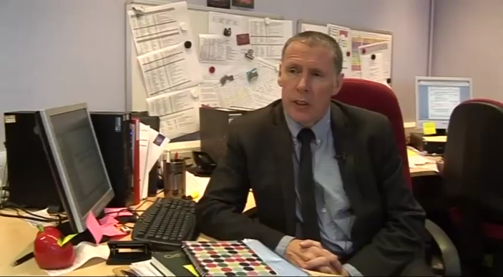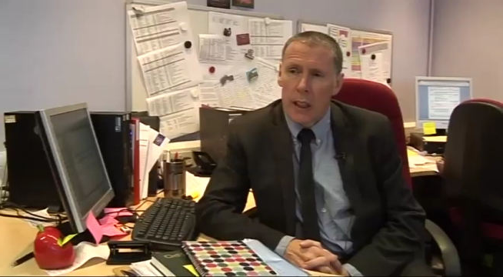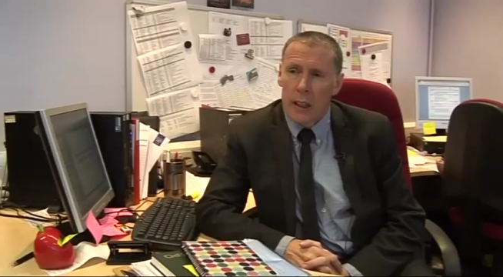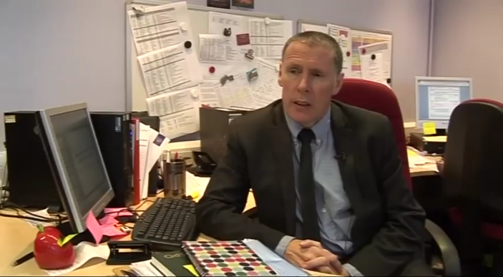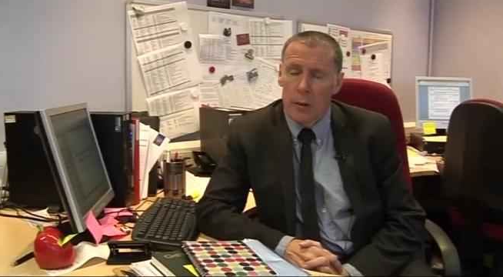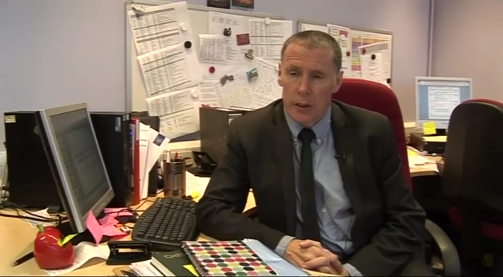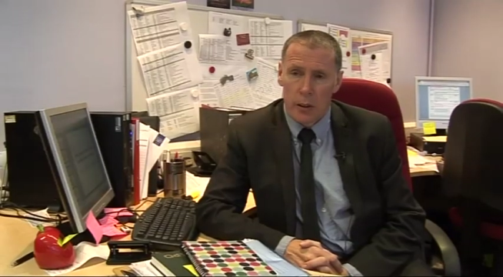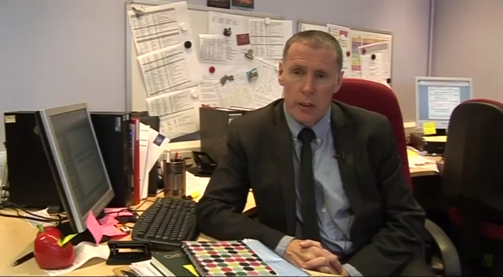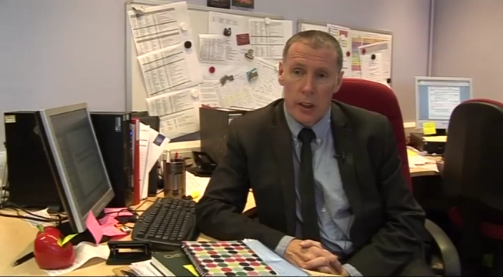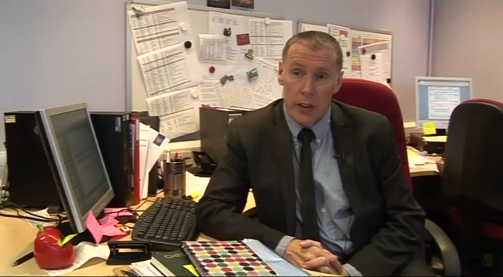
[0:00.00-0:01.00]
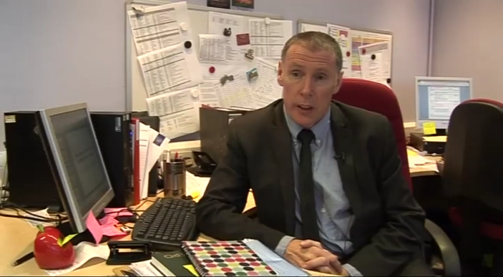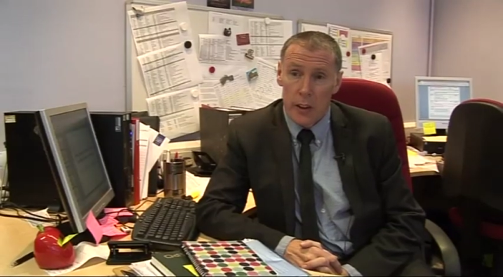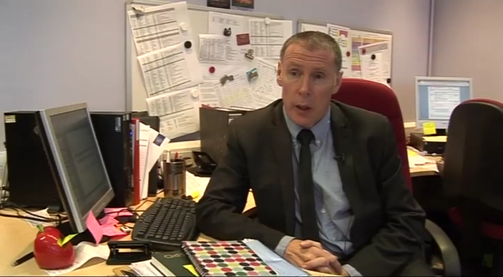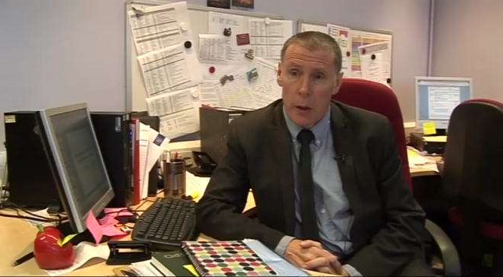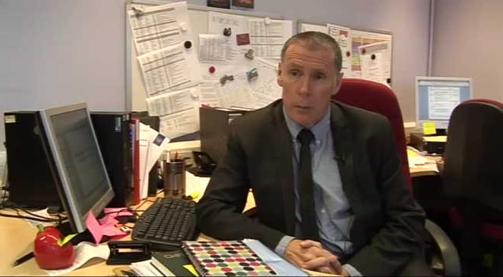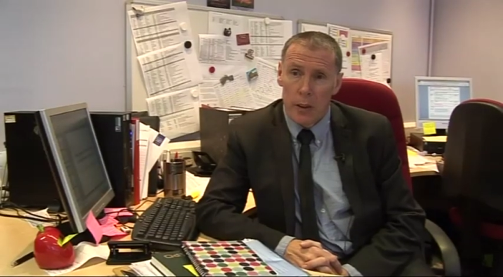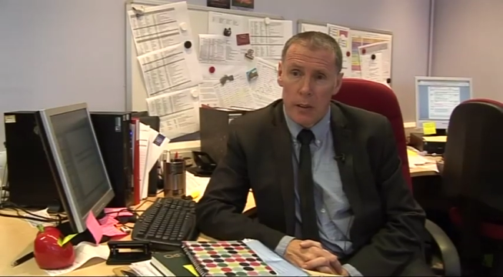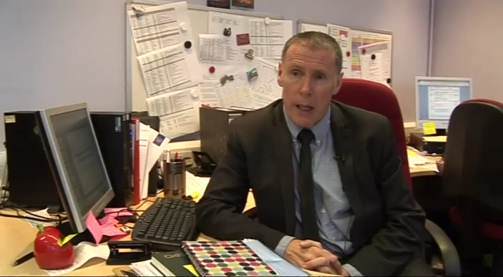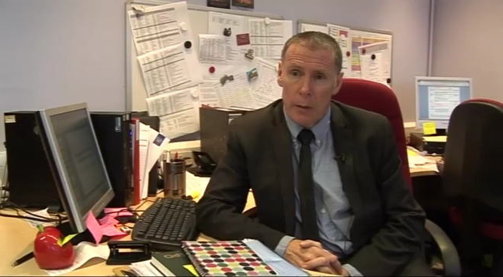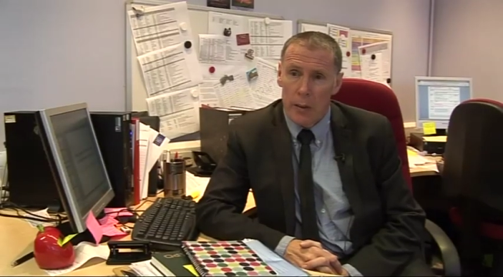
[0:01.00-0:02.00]
seen the results continue to go up. So
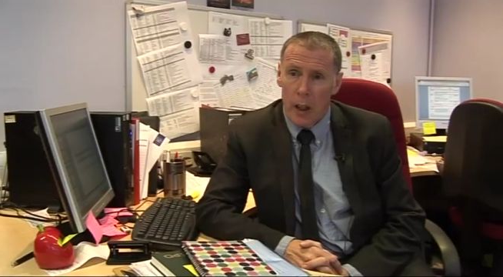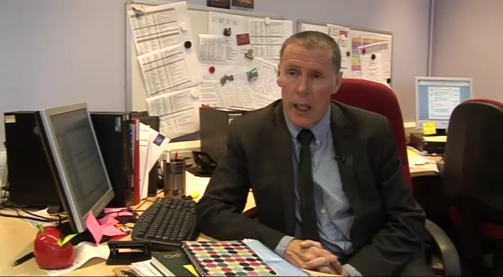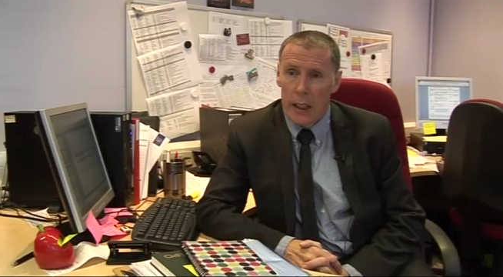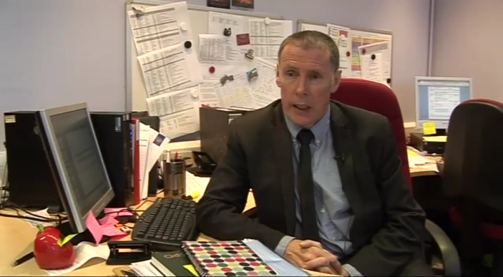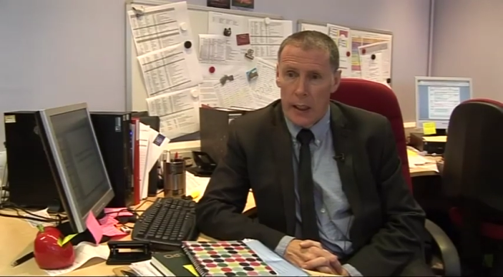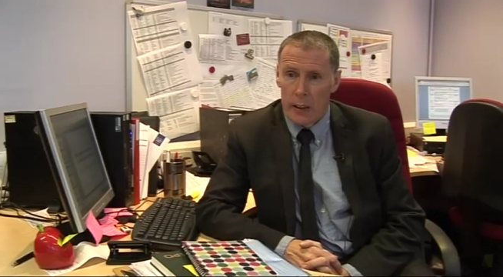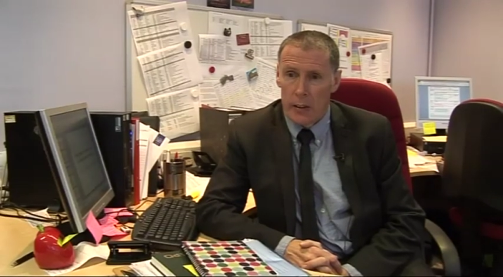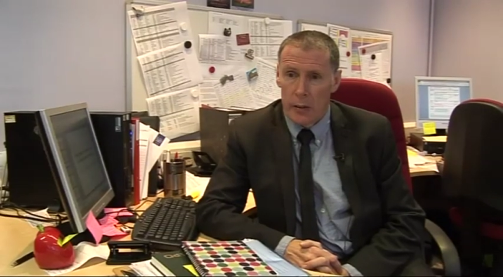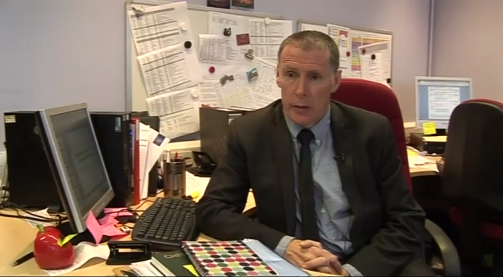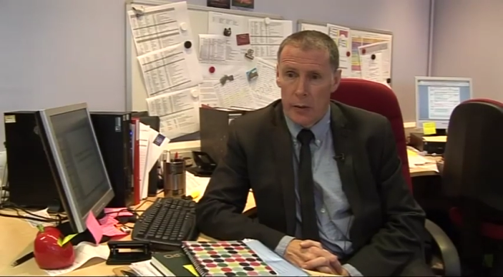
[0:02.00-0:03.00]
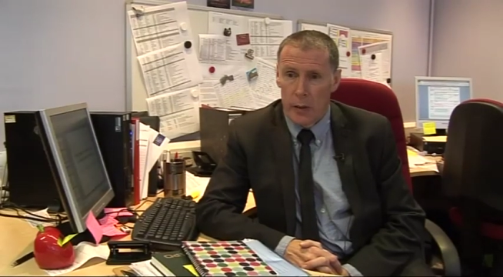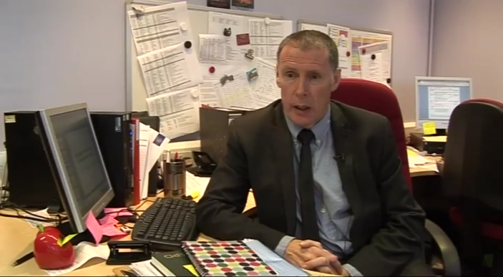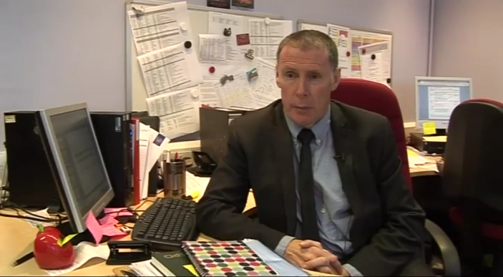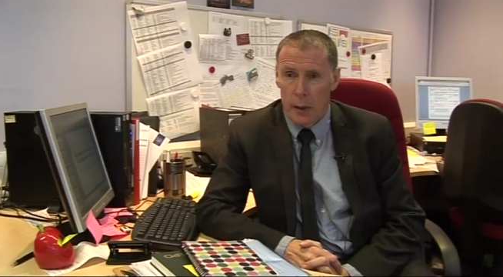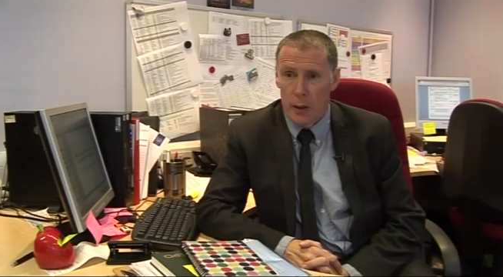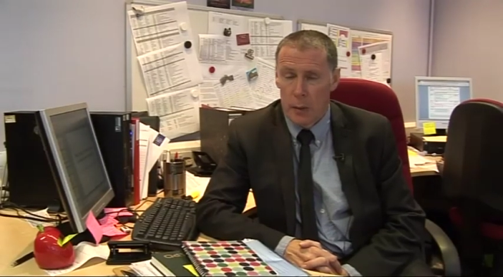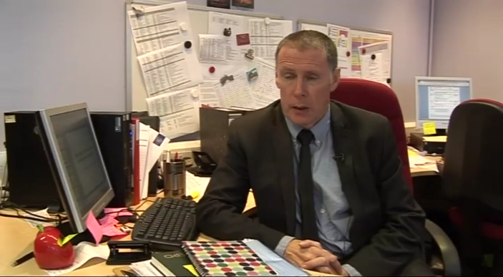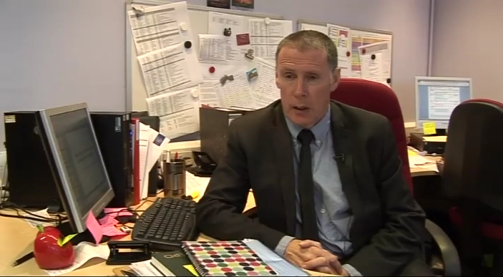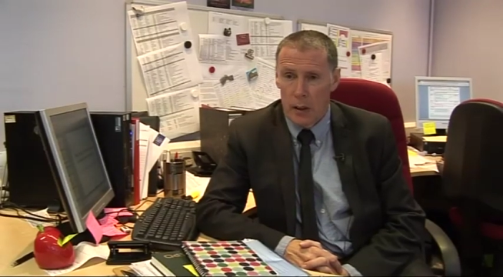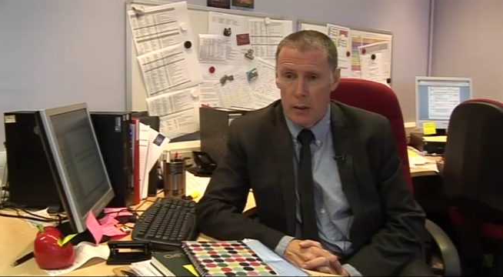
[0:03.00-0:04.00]
now we've got 8 years of
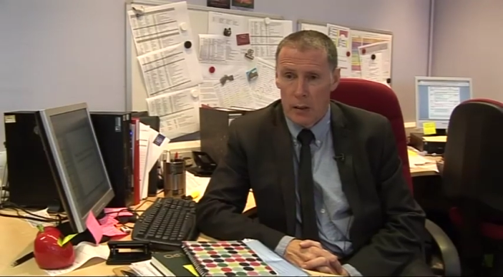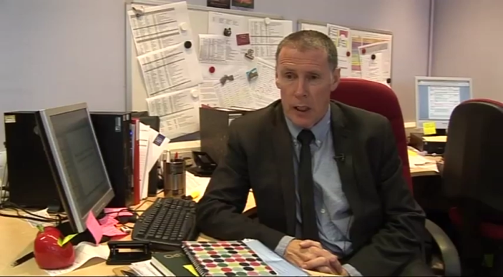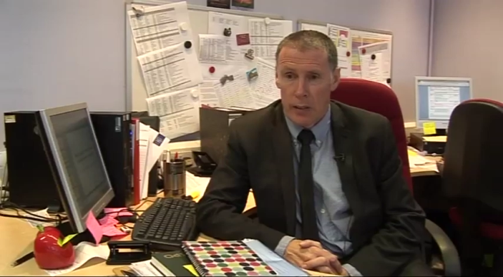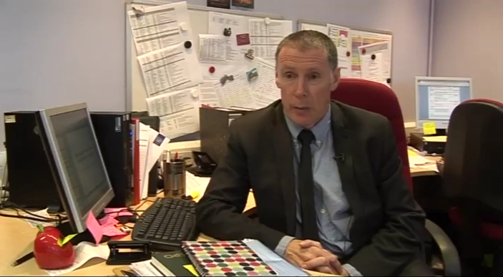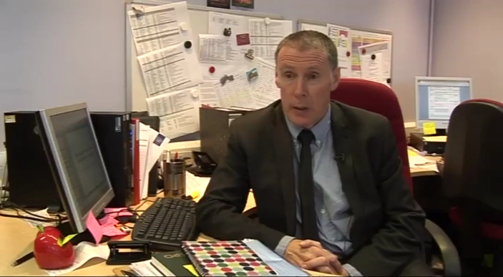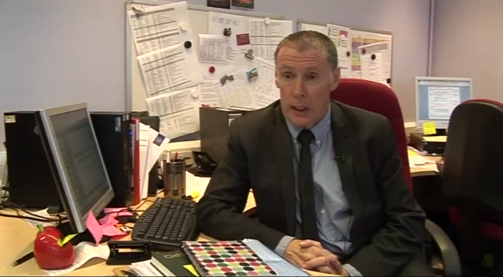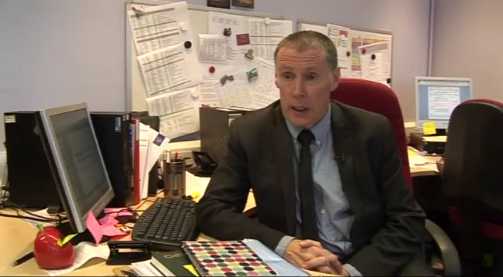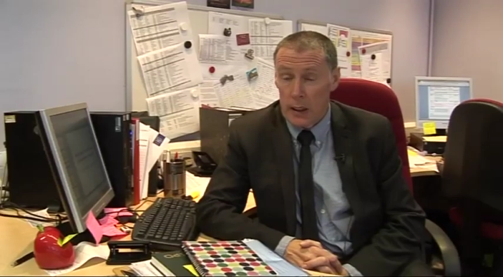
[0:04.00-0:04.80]
improvement on every measure.